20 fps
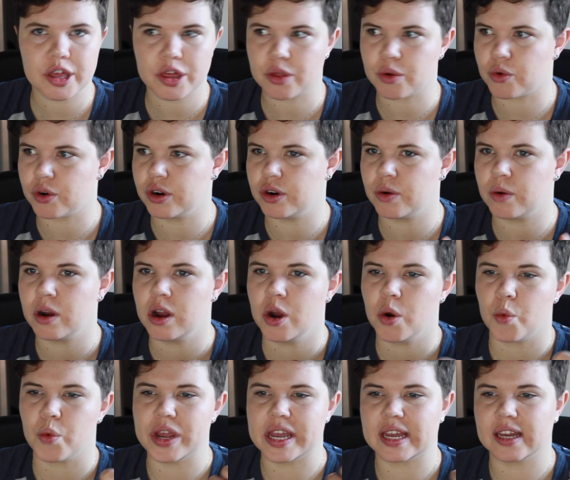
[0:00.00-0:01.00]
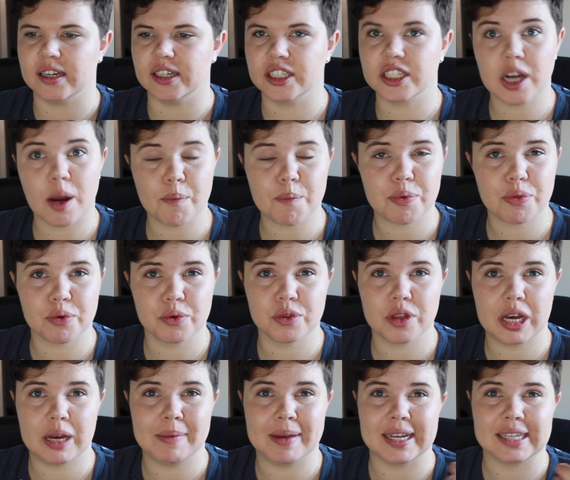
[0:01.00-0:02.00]
through. We can jump through
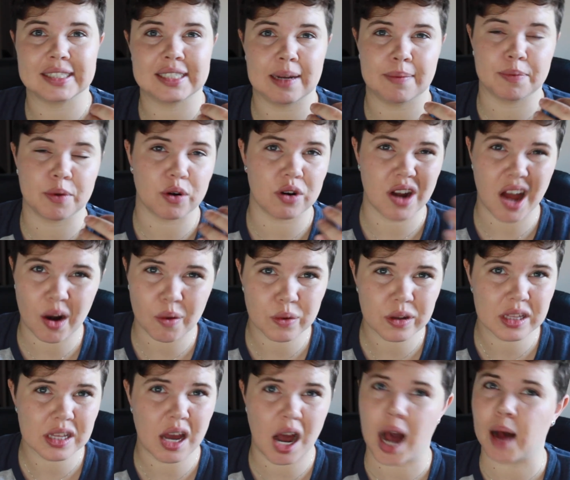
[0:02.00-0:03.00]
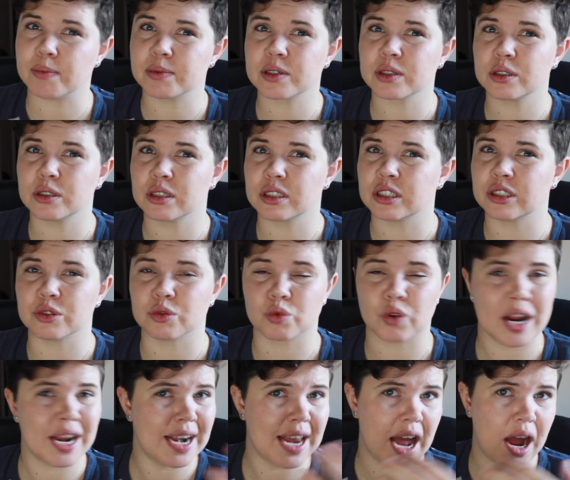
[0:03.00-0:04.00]
them, except they're not really obstacles, because
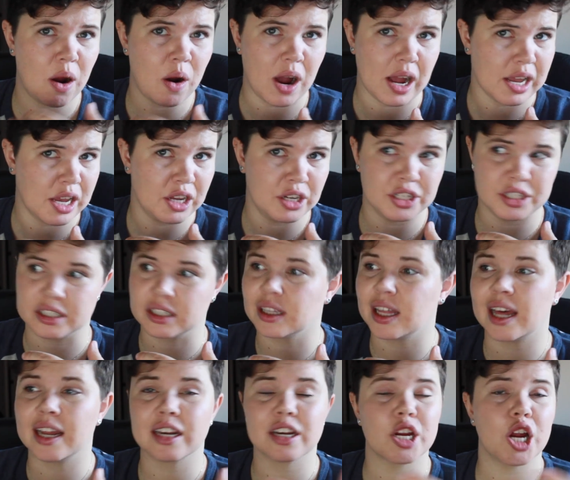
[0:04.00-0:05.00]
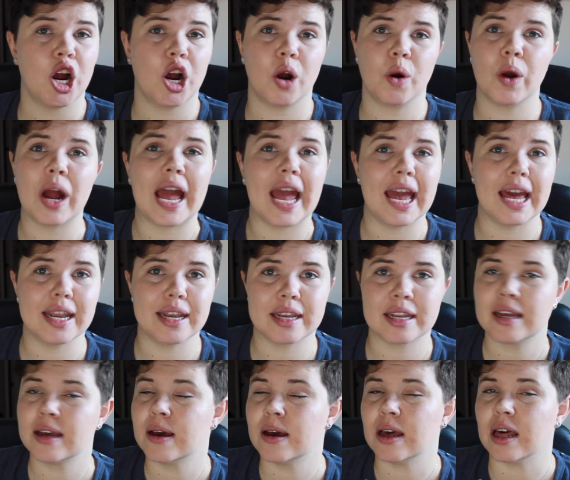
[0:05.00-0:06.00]
right now I could just let it go and
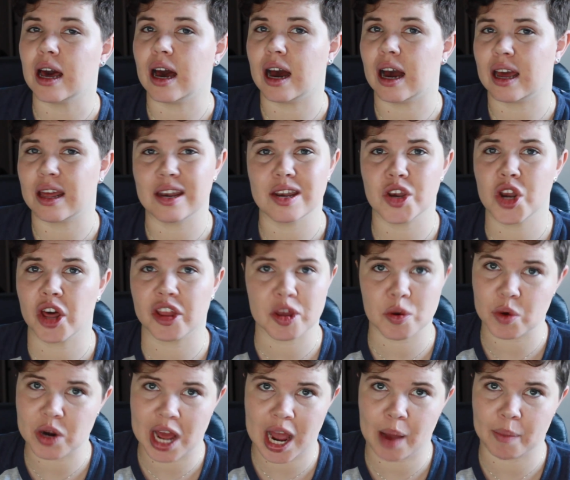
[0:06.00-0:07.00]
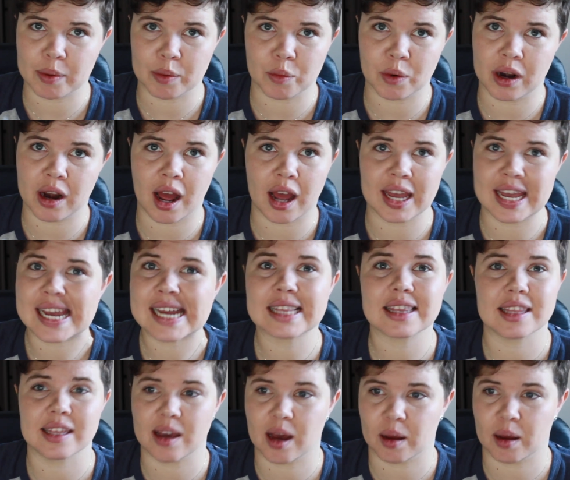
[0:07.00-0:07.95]
nothing would happen when I hit the